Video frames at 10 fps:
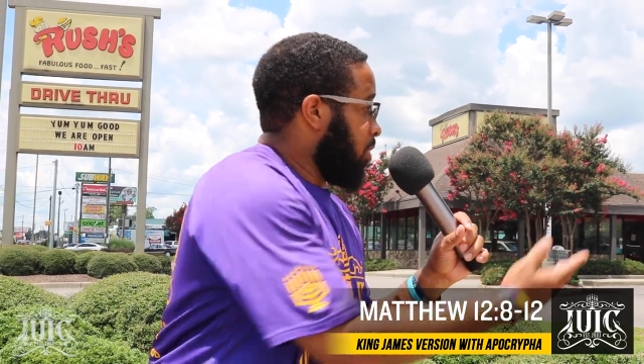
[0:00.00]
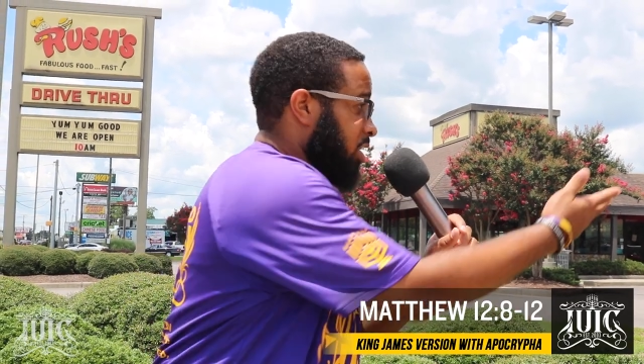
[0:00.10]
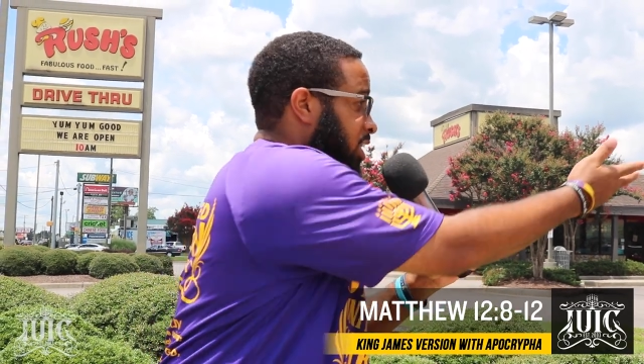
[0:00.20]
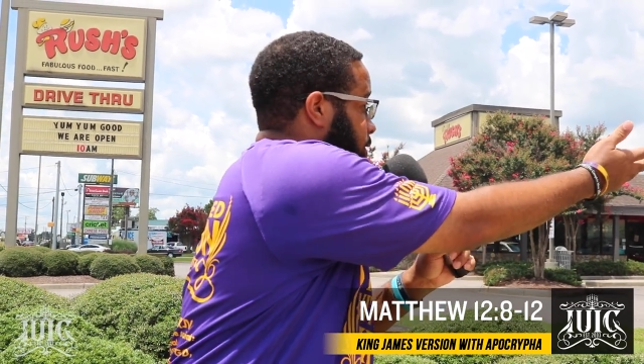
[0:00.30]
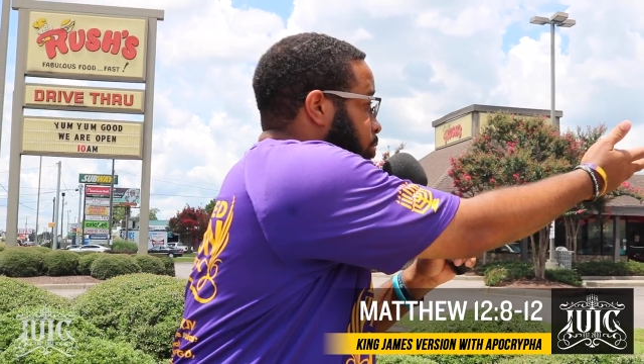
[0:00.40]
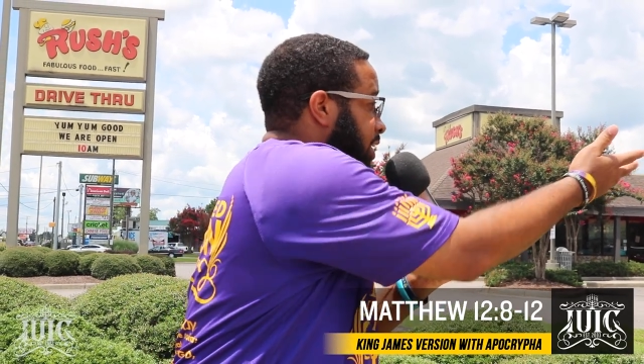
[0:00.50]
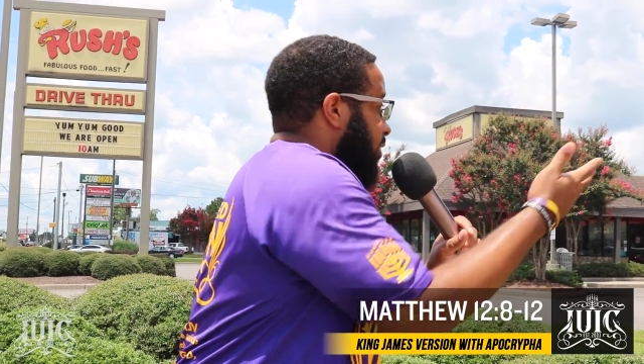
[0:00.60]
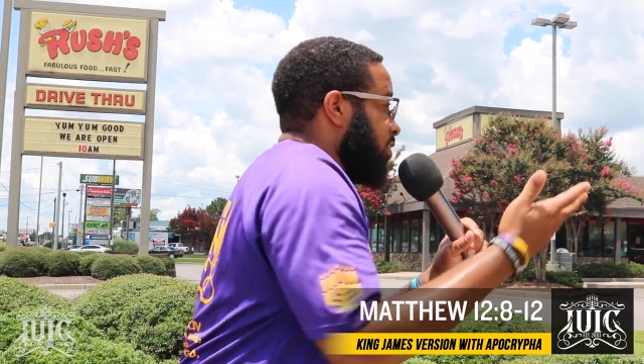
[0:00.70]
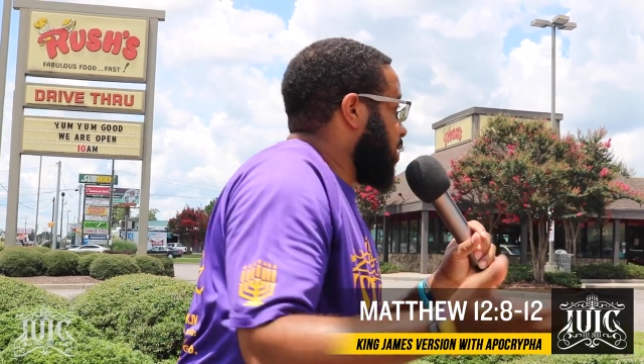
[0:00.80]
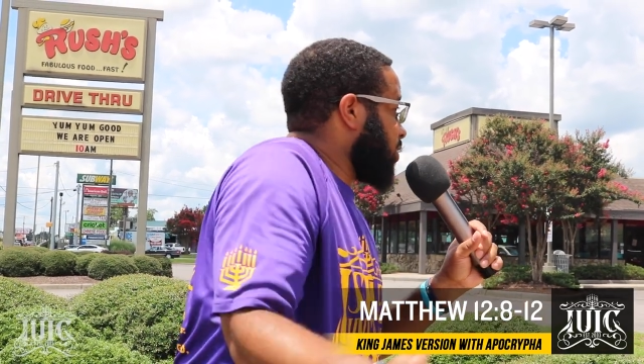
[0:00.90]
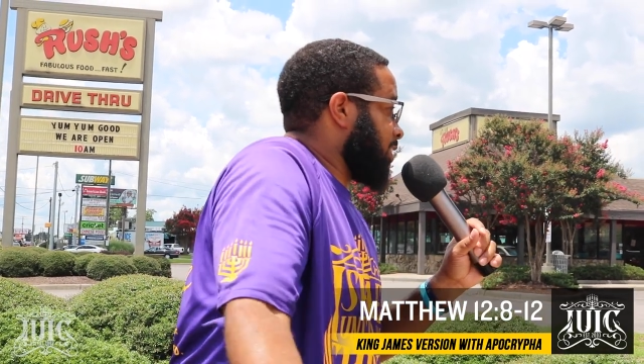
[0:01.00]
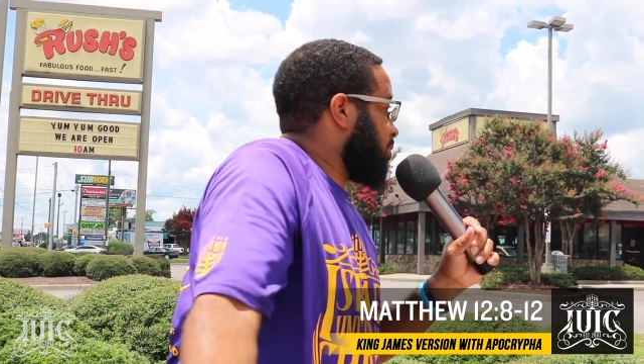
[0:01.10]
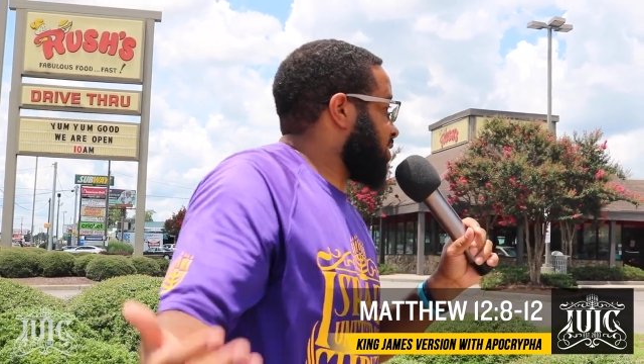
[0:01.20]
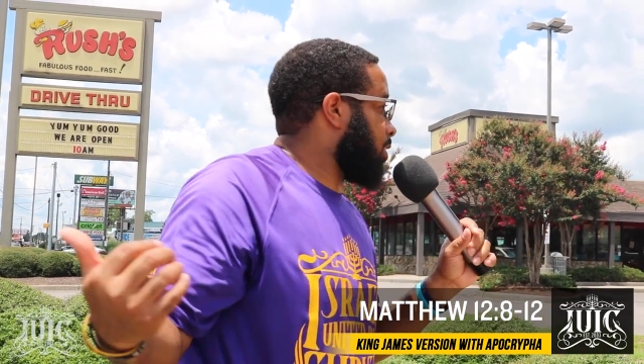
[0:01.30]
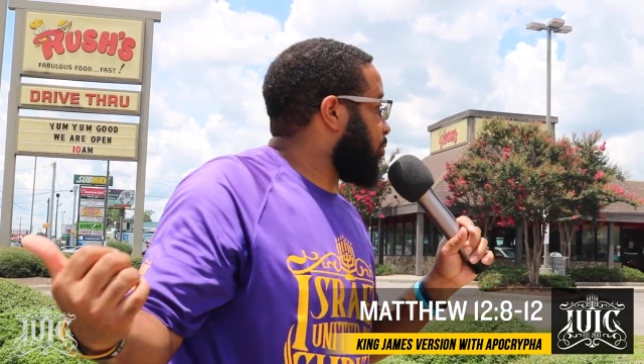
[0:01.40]
Because you didn't even know some
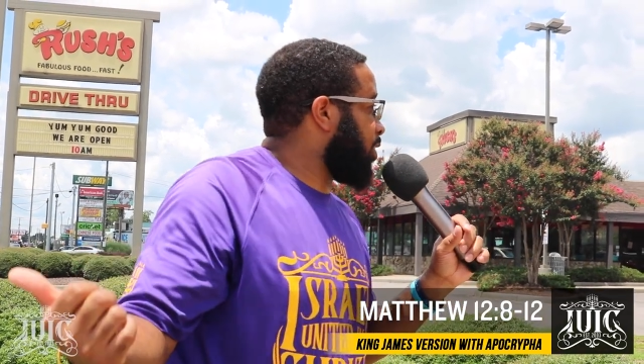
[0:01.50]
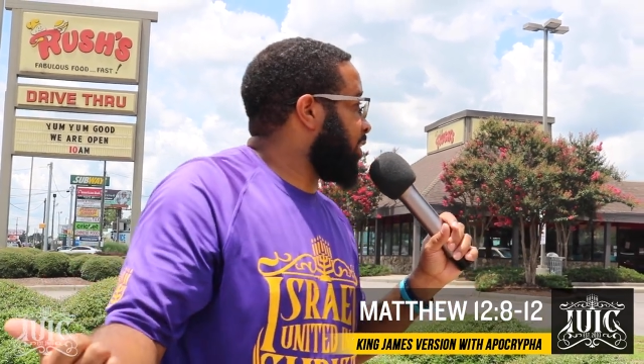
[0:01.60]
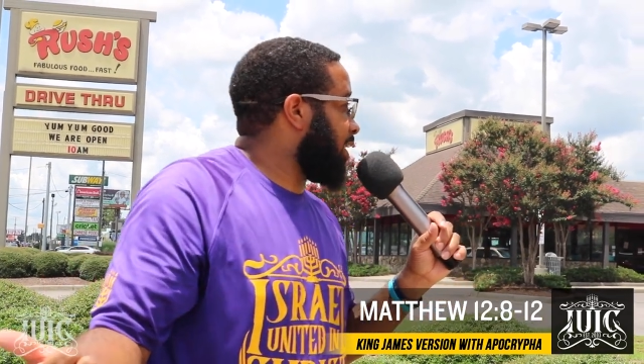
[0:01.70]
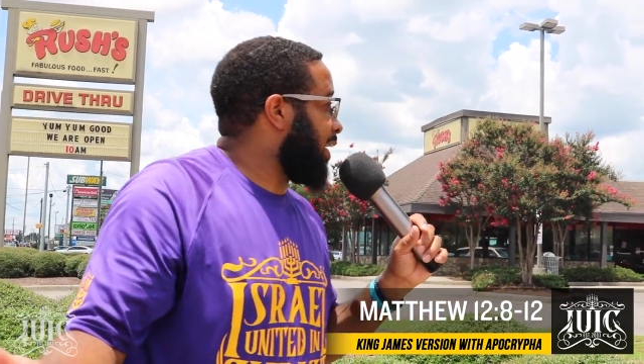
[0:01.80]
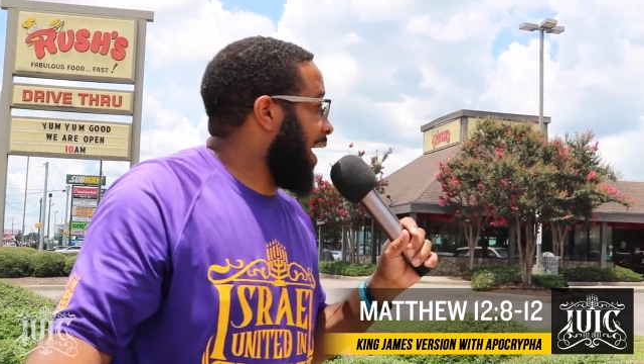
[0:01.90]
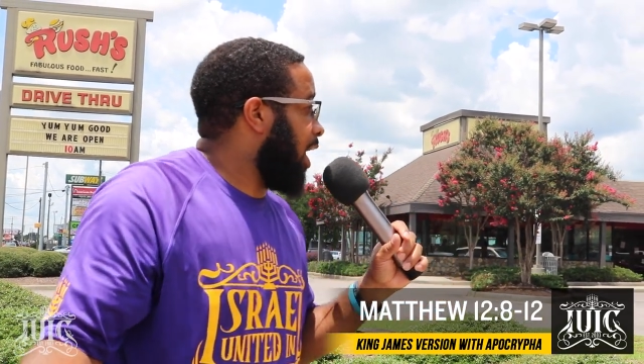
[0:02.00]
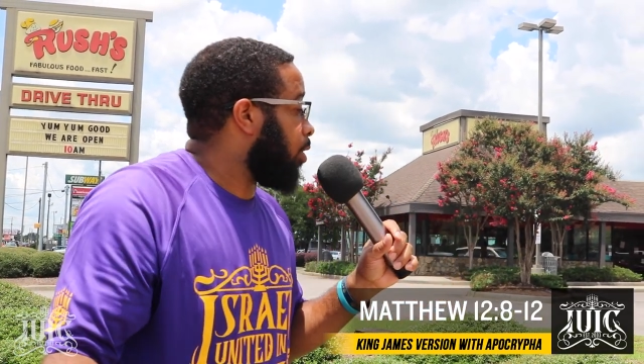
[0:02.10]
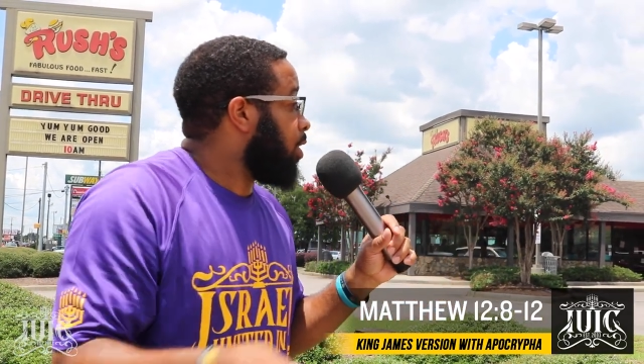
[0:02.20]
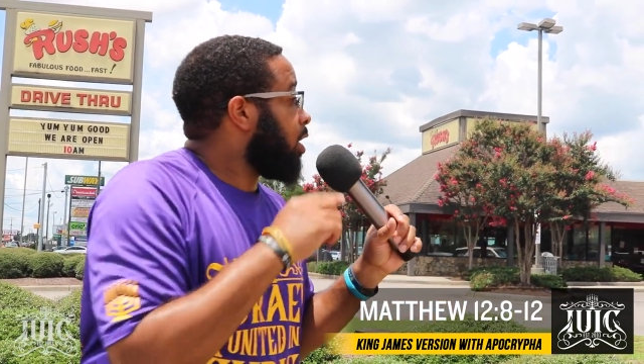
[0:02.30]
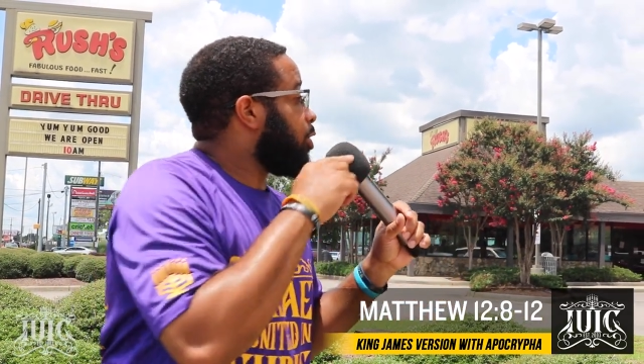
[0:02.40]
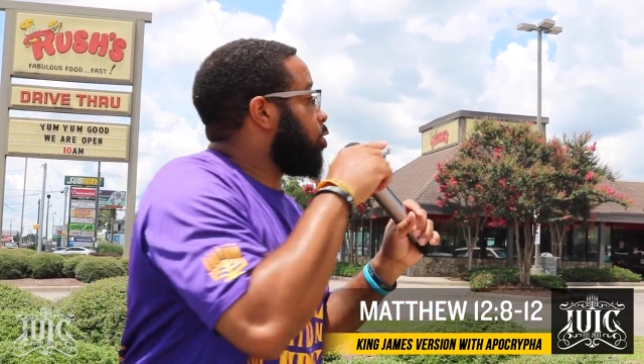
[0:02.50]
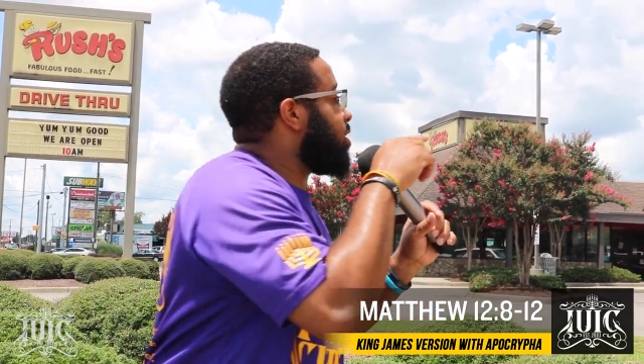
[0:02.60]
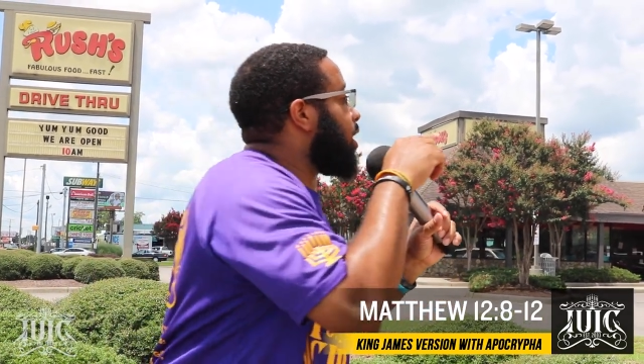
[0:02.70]
of the stuff we reading now. You're